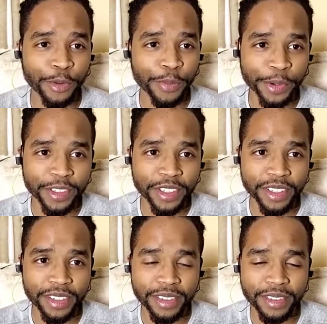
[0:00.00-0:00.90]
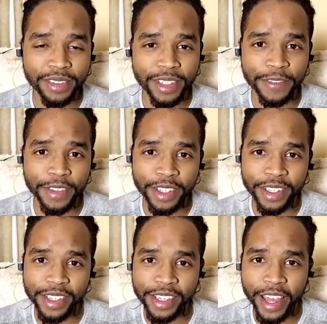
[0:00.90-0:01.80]
members of
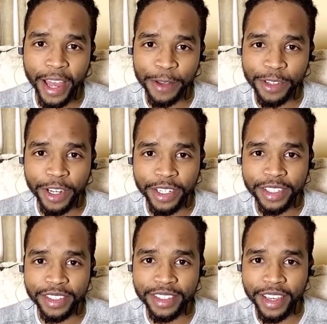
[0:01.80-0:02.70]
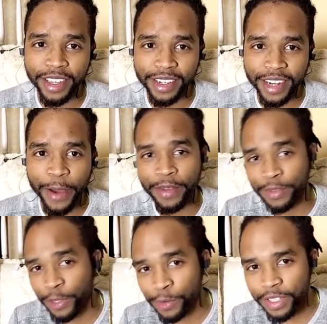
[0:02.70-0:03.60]
the House caucus like now
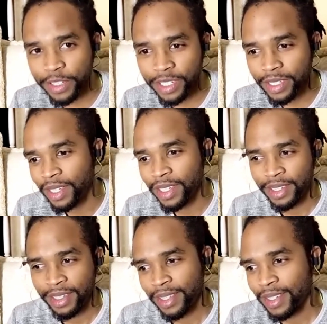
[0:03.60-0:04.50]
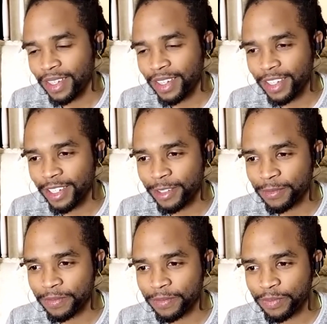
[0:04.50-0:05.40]
have COVID.
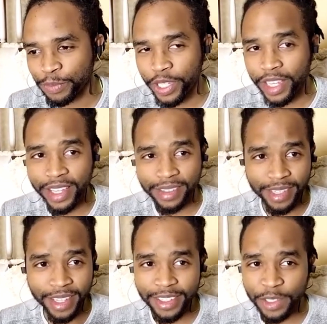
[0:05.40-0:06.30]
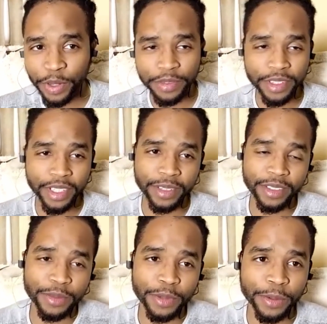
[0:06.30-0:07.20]
Um, but yeah, that leads perfectly
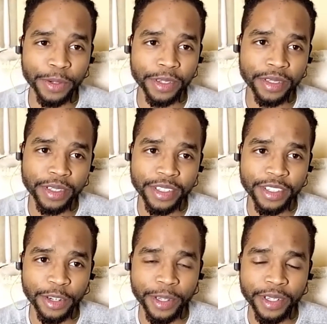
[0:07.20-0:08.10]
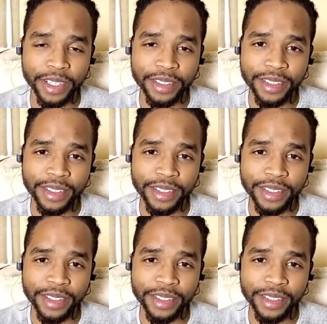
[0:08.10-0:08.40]
into what we're going to talk about next.